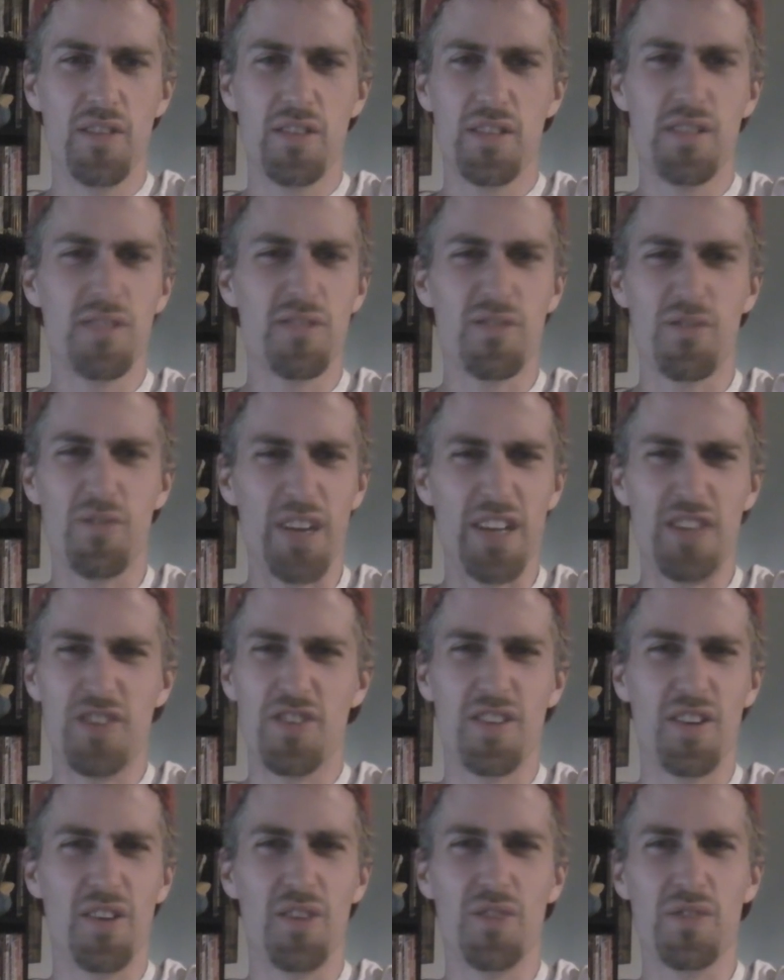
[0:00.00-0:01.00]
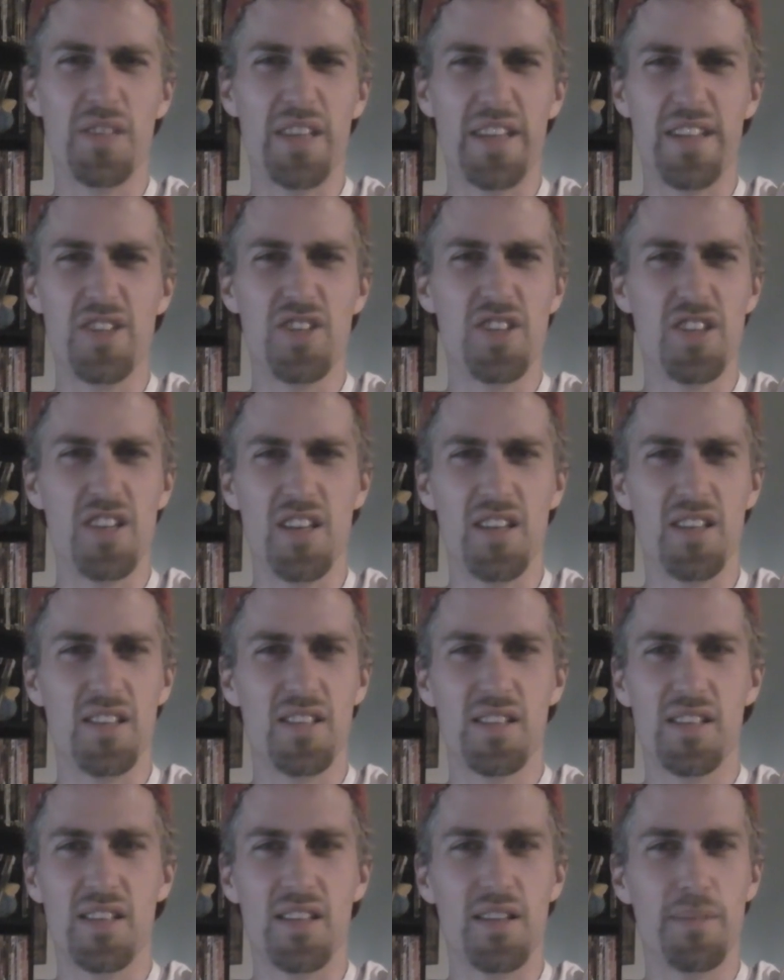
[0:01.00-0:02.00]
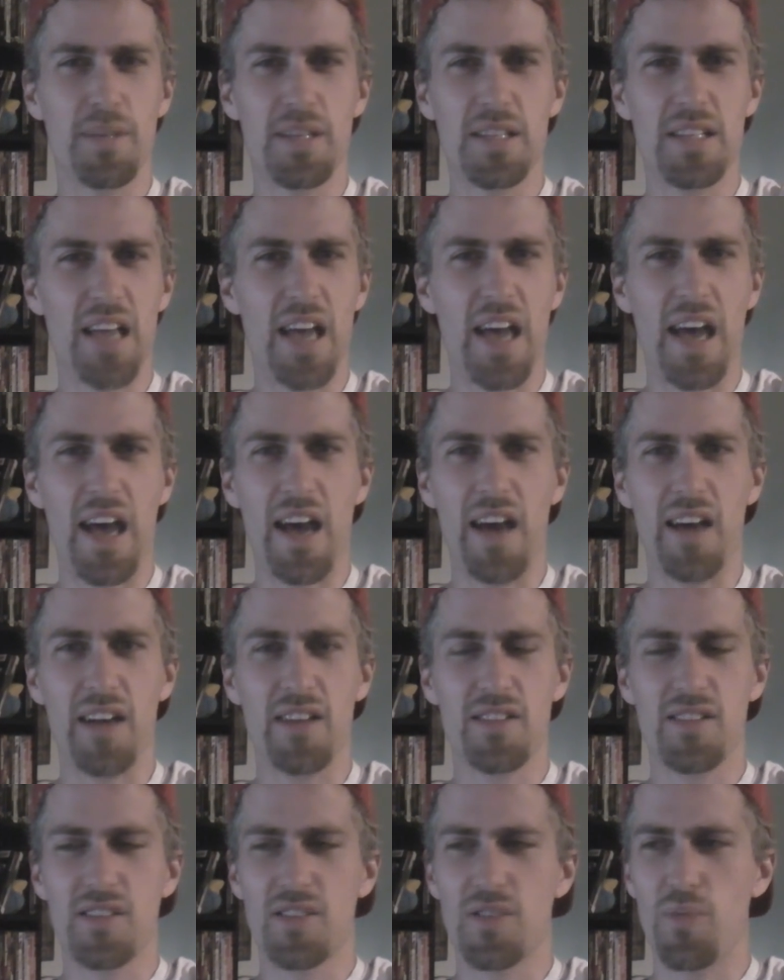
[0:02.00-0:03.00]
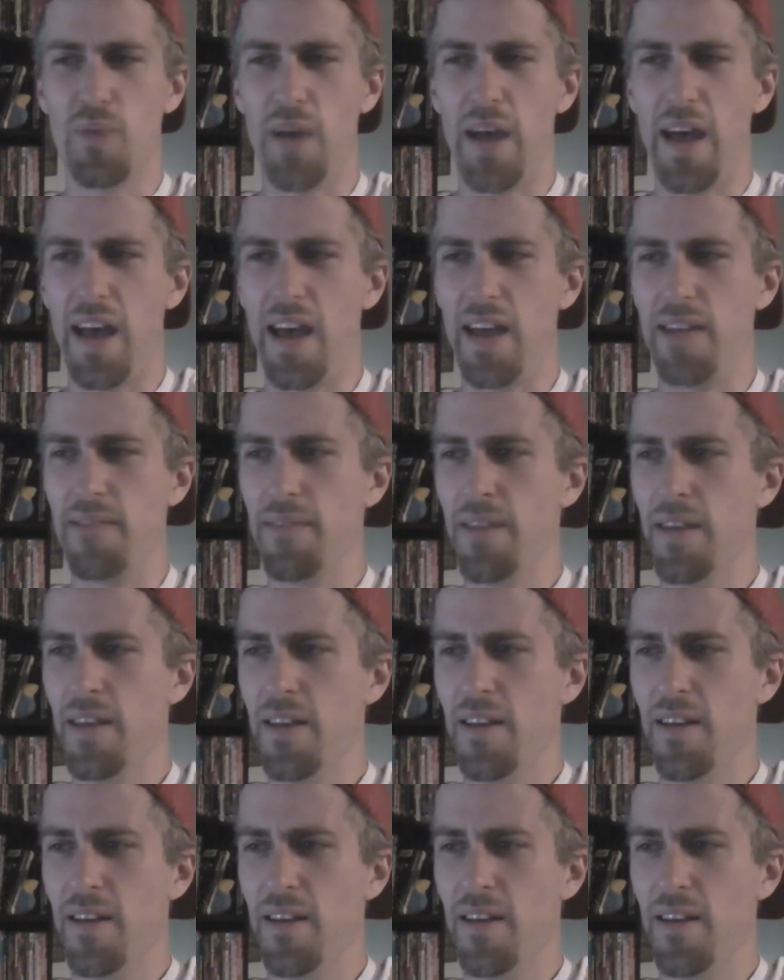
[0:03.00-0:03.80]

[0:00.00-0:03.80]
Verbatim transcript: just those great shows like Cheat, Cinematech, Sweat.